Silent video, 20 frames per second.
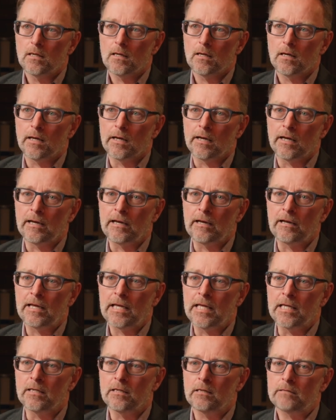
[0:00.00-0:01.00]

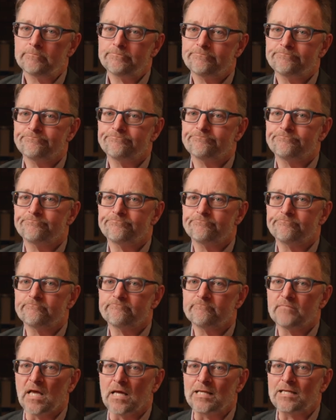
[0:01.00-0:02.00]
and
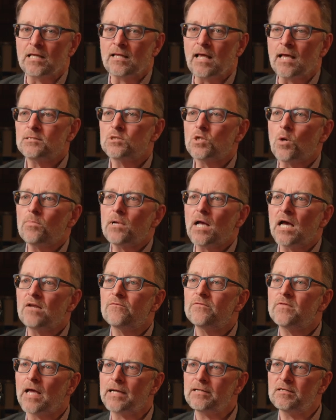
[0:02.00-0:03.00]
that has some kind
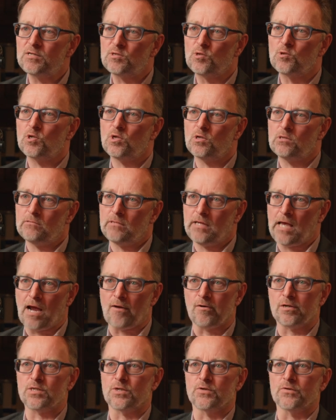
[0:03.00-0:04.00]
of technical
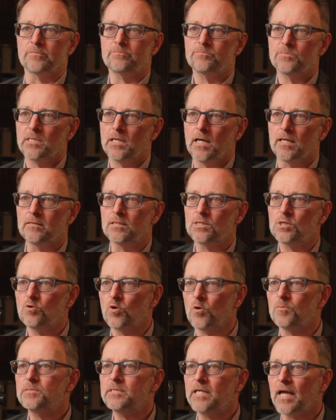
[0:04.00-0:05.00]
character. And this
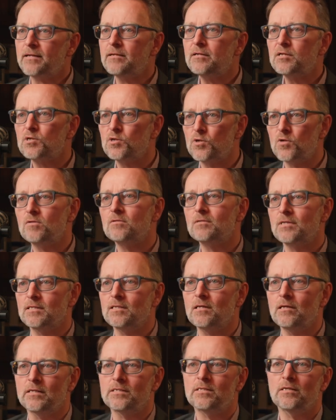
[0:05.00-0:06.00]
term technical
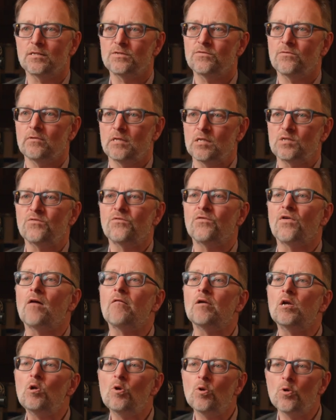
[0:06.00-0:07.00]
is
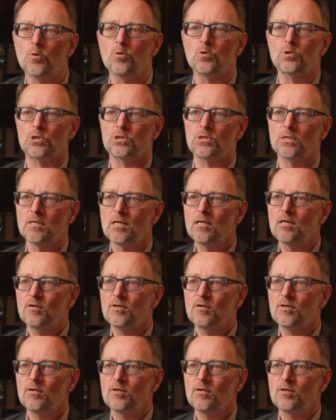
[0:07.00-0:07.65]
very loose.